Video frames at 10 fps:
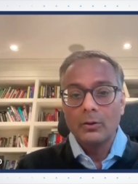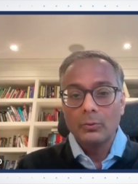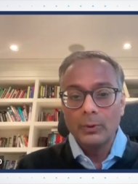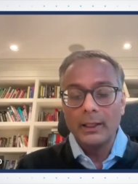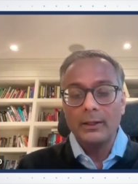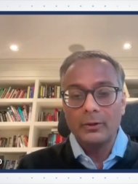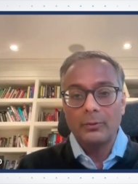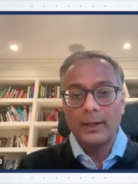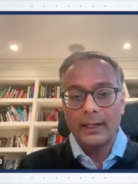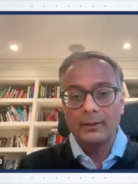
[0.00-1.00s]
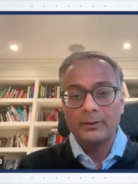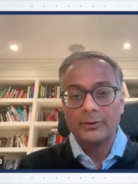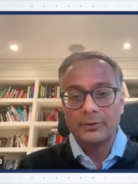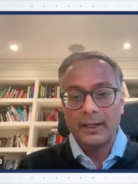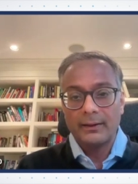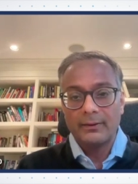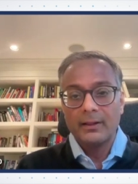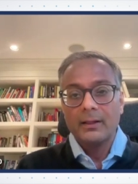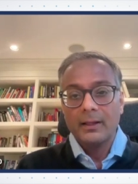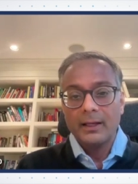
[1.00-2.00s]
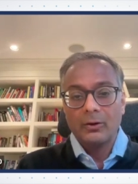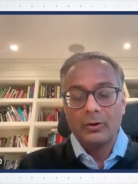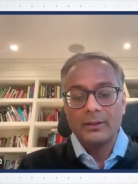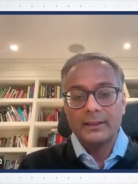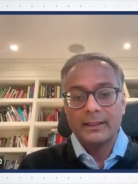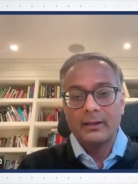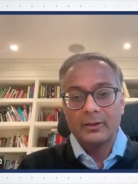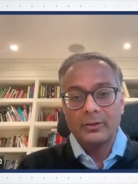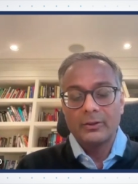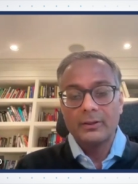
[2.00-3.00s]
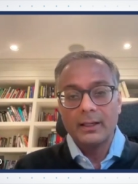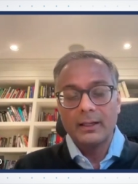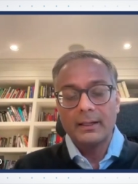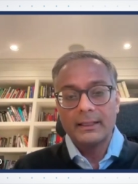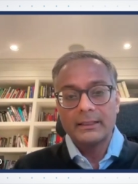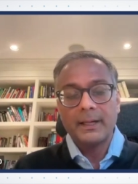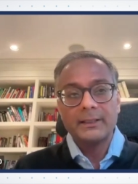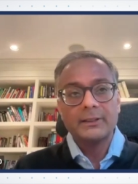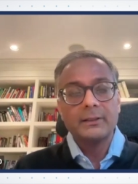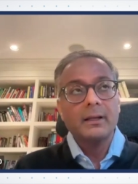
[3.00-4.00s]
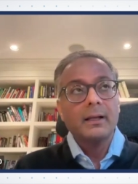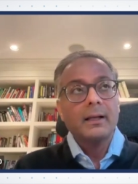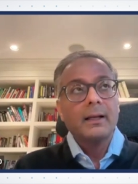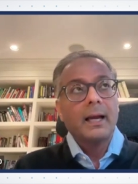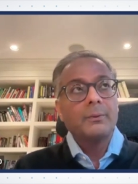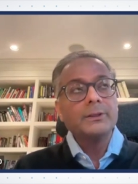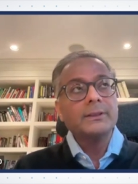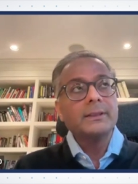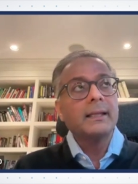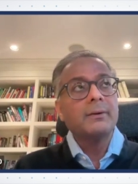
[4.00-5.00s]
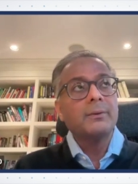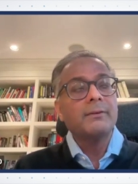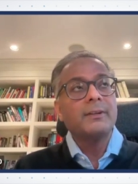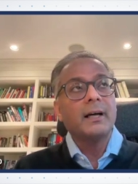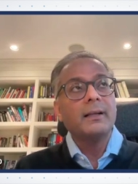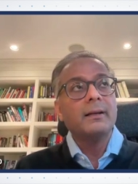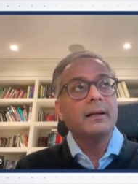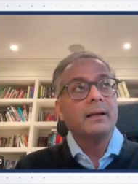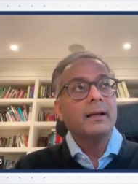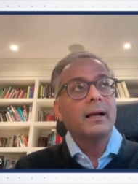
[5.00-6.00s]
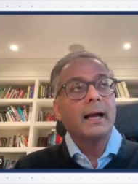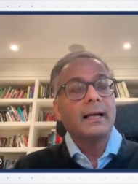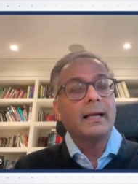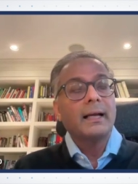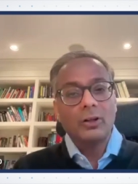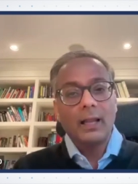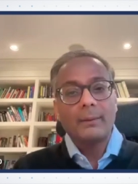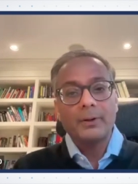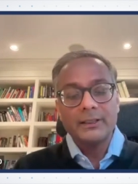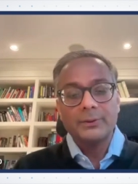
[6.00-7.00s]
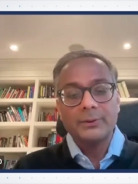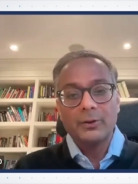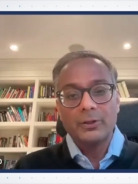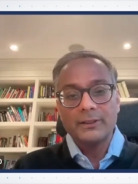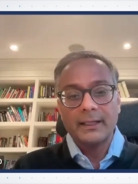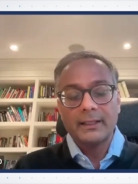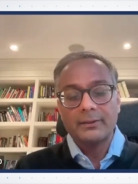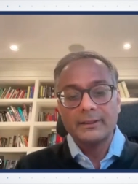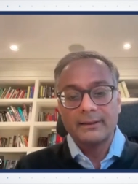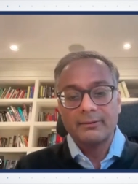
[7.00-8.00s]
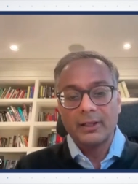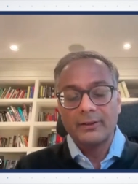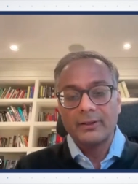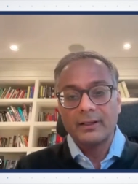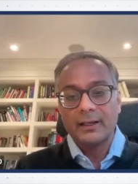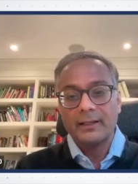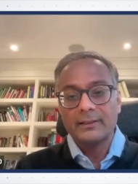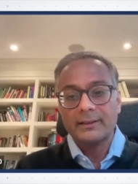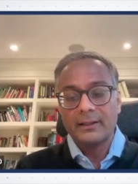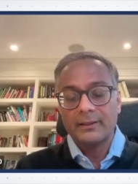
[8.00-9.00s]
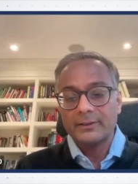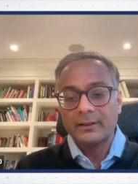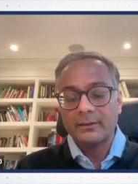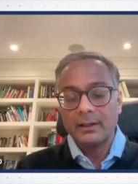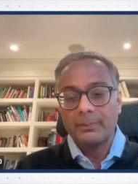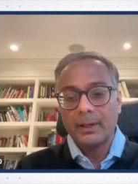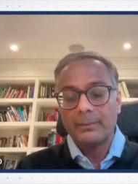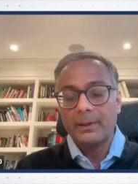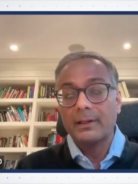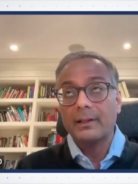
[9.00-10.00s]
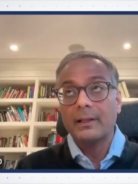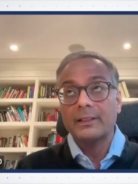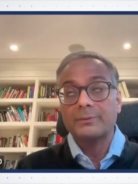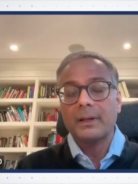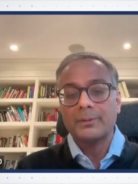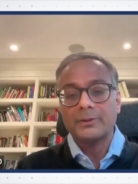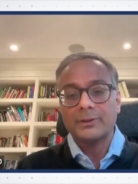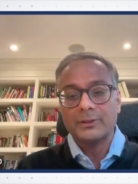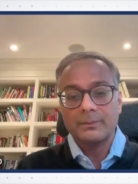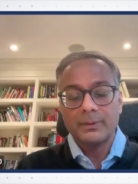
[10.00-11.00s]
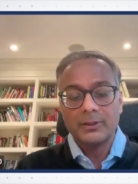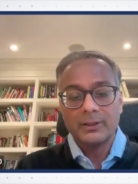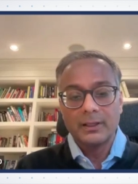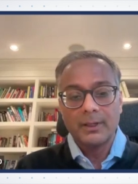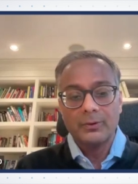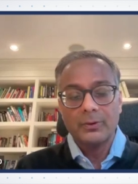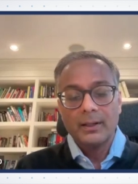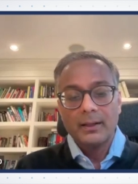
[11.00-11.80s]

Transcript: really good radial strength in order to get a good expansion. I will say that we've done, actually in collaboration with your center and several other Canadian centers, a paper, and then this paper is just about to come out,